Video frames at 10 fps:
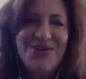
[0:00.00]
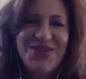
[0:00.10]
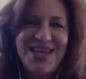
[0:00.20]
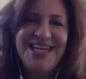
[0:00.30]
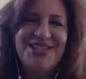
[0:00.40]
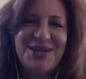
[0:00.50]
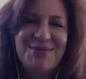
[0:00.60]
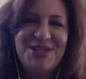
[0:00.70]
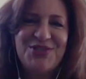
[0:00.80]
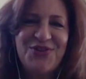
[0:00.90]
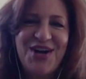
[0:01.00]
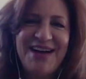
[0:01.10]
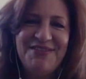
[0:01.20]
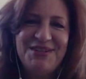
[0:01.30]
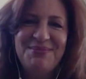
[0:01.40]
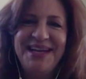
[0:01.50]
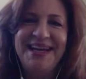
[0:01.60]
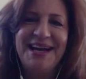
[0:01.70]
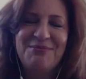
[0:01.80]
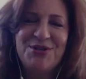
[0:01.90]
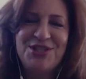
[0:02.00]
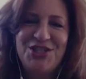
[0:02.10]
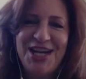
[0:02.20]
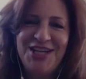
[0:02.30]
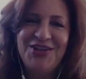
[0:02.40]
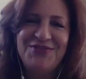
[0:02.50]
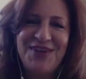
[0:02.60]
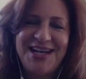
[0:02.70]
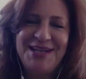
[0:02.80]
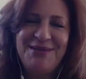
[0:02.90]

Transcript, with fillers: thank you so much for having me. I appreciate you inviting